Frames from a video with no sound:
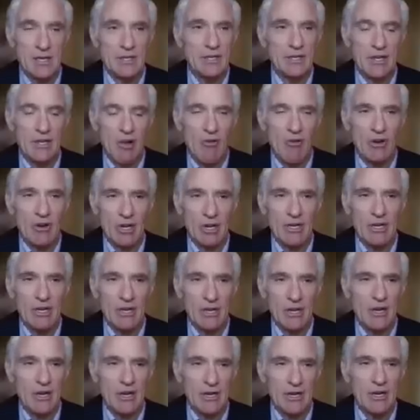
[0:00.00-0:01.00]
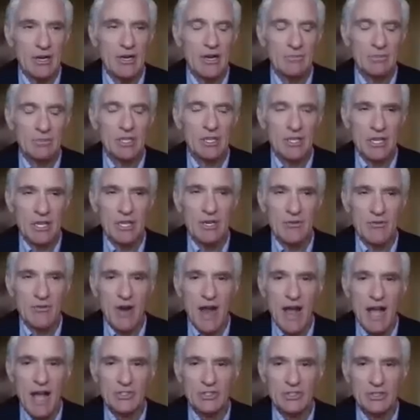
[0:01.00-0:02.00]
you know, completely
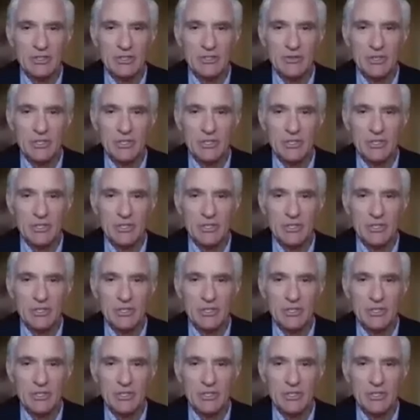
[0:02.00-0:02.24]
irrational